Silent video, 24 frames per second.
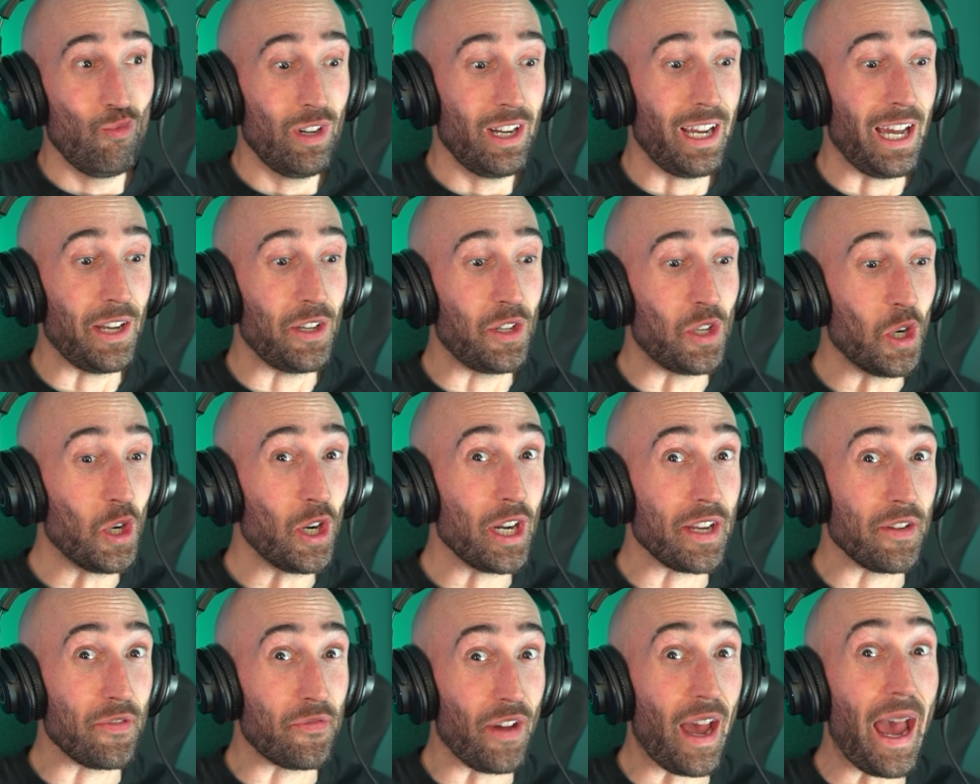Got
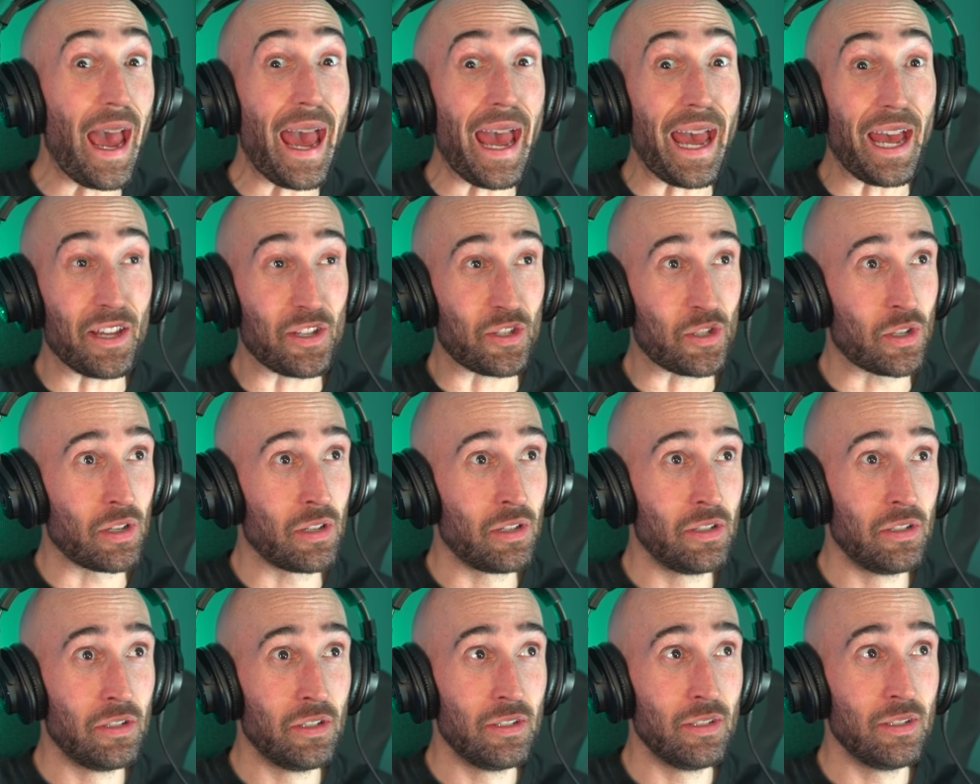dirty fast. I mean,
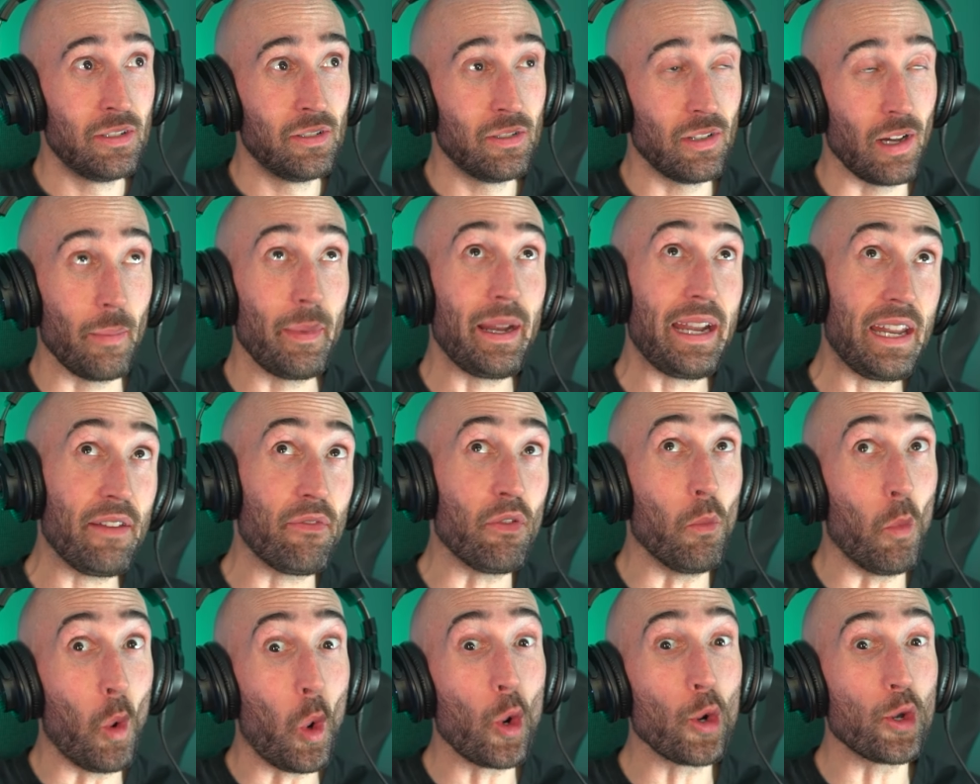
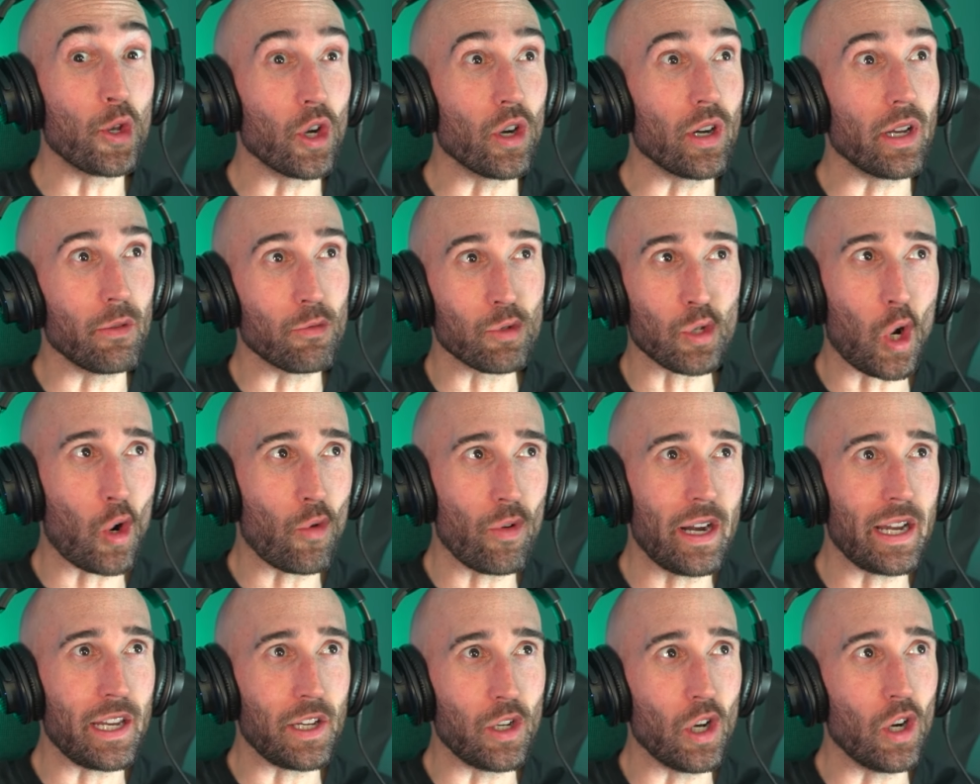even more dirty. It was
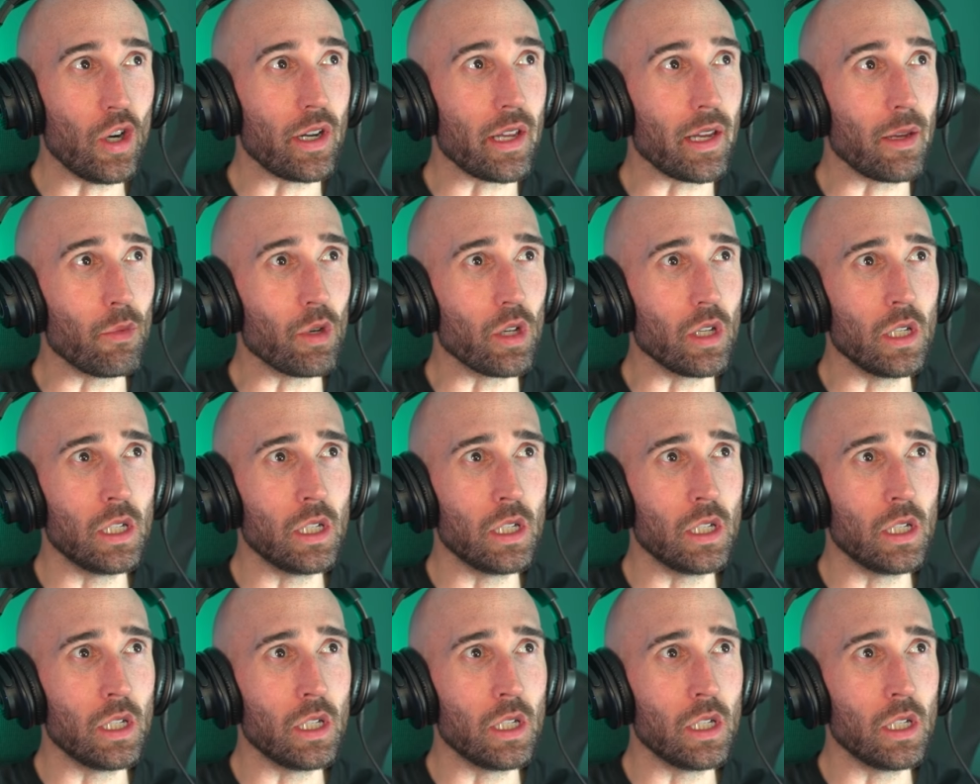already dirty. But.